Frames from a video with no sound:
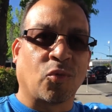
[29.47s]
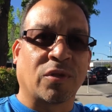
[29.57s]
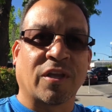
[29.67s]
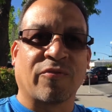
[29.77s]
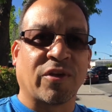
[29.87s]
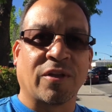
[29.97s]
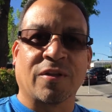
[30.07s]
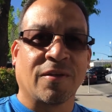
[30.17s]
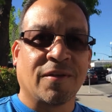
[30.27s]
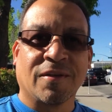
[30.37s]
We're living
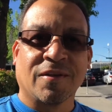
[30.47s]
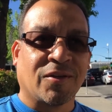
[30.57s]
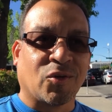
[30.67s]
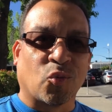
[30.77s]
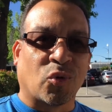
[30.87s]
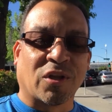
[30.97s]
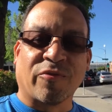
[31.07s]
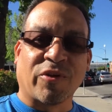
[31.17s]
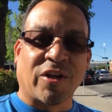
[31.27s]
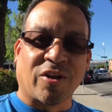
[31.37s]

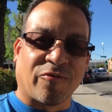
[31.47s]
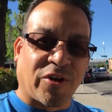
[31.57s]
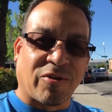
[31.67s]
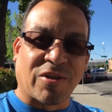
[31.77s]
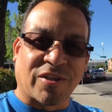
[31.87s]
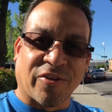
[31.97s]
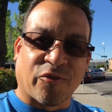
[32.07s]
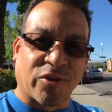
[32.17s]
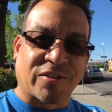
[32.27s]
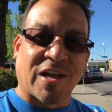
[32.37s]
in a very
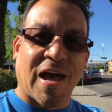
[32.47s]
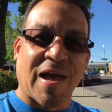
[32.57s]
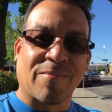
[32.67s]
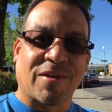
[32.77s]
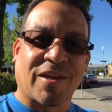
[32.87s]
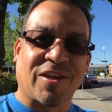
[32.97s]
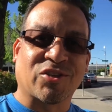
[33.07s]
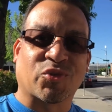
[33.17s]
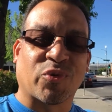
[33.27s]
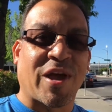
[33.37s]
different time in
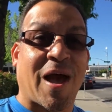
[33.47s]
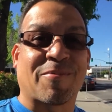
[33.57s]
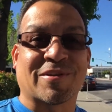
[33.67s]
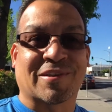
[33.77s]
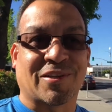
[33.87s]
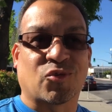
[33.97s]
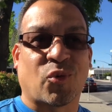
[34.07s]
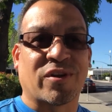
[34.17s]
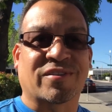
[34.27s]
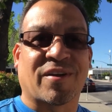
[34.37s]
history. Obviously,
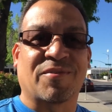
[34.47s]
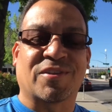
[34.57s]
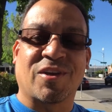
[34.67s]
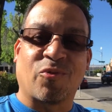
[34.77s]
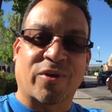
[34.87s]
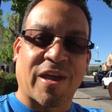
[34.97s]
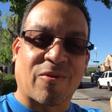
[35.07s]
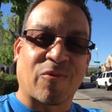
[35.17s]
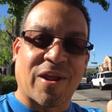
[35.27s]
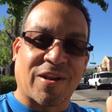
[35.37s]
2017, we're
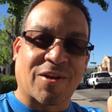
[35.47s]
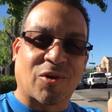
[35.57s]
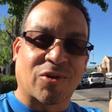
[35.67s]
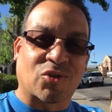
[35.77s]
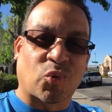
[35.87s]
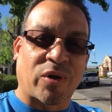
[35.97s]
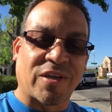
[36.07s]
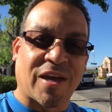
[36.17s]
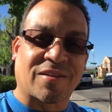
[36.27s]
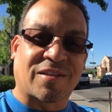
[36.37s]
getting ready to go to
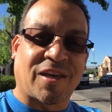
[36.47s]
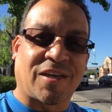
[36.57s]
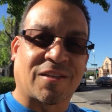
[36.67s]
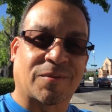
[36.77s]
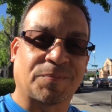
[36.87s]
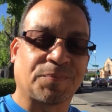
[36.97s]
2018.